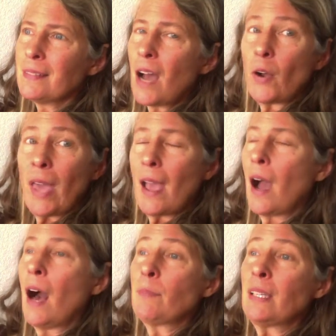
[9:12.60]
Okay,
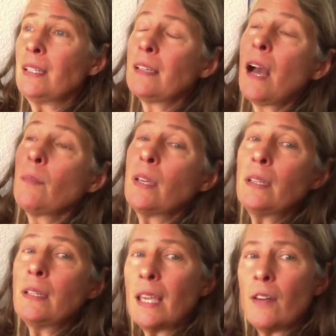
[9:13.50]
I'm
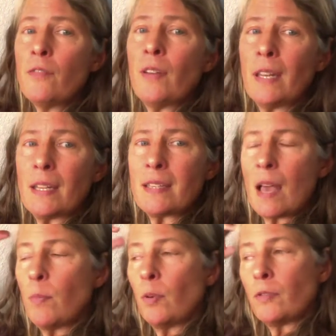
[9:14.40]
gonna give an
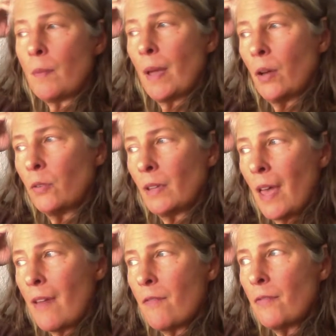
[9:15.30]
example from my own
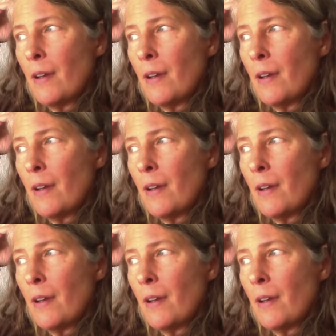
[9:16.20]
life.